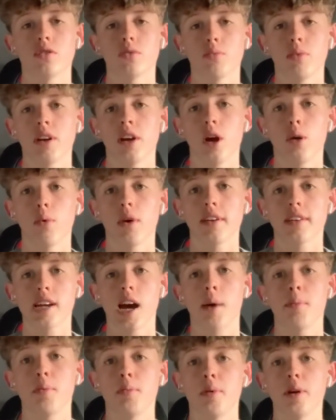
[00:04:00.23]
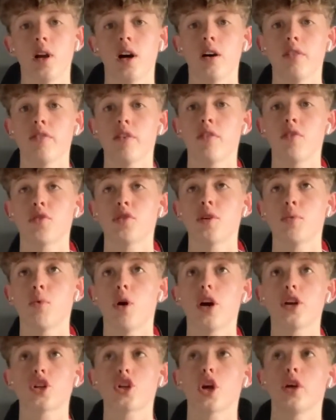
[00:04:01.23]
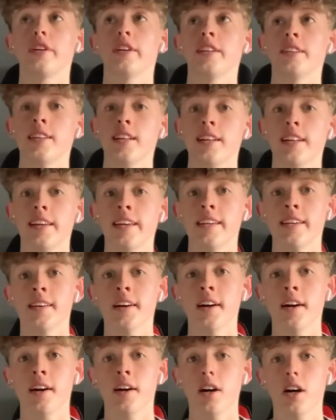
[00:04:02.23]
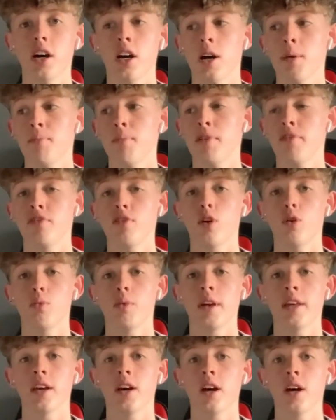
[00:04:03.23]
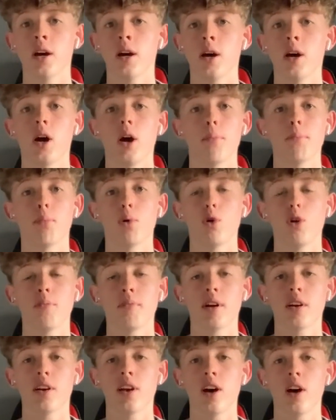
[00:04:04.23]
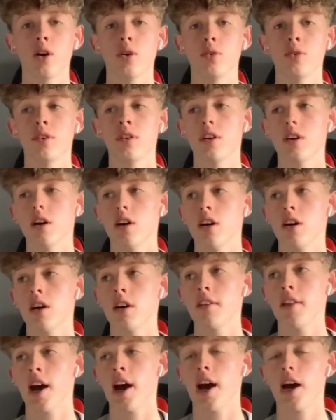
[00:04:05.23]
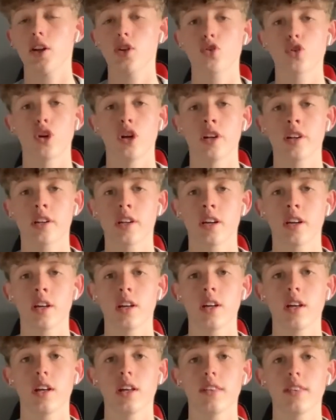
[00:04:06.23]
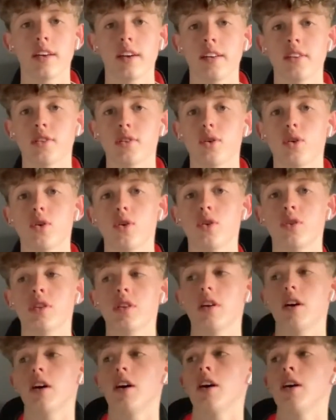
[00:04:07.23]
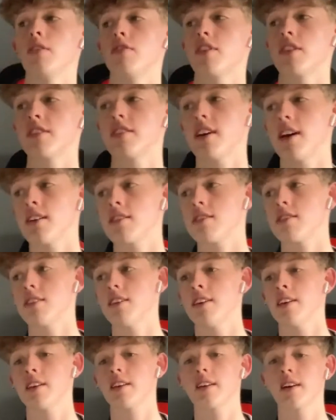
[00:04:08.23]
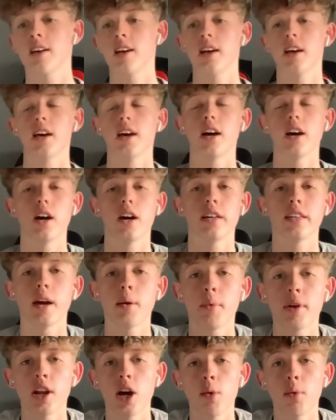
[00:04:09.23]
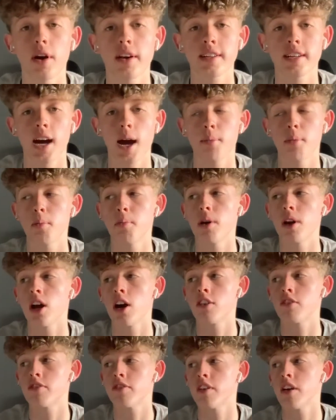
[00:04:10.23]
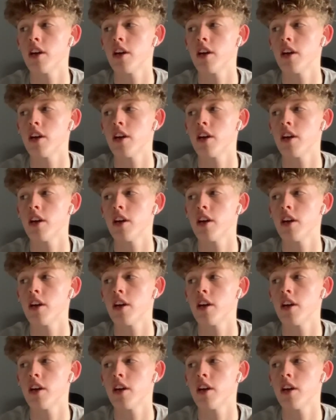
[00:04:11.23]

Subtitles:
we know what he's capable of. Obviously, what he's shown in the Liga before we bought him on loan, the hat trick that he scored, fantastic. Yeah, we know what he's capable of,